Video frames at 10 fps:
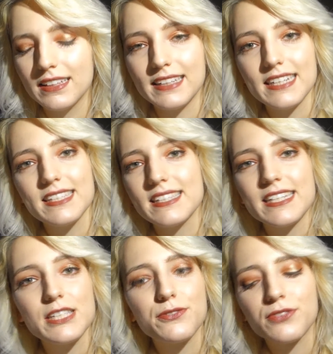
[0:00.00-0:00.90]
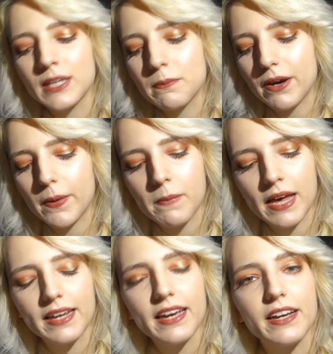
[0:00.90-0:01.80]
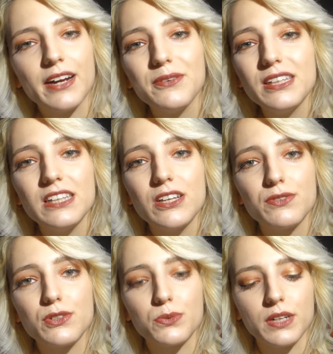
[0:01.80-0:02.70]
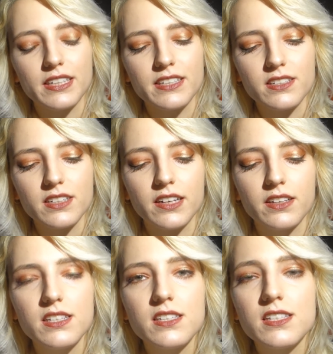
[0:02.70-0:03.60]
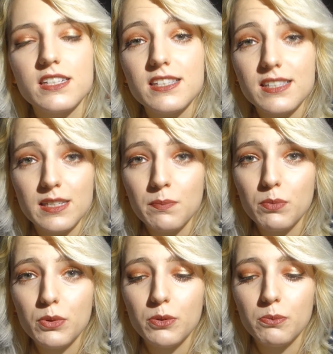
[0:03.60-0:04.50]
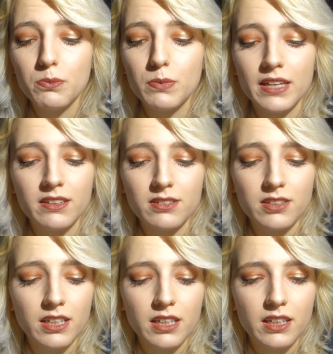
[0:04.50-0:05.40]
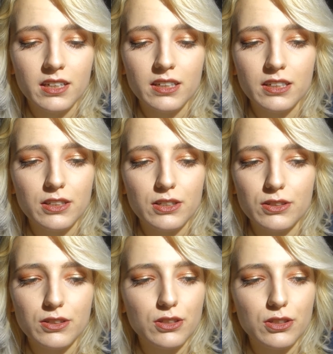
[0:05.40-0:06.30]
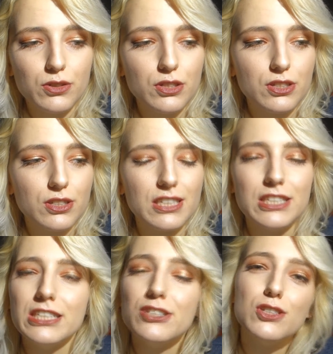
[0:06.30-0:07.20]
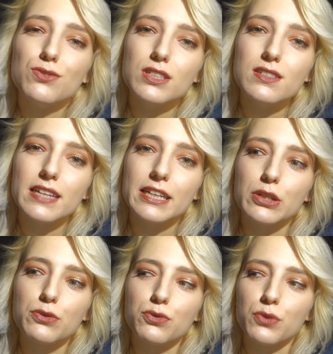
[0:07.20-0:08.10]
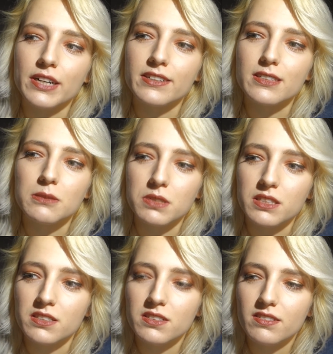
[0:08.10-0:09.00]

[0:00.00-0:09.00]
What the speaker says: That's the thing about Matt Haig. I really love his writing style. It's simple, and he just feels like a friend to me.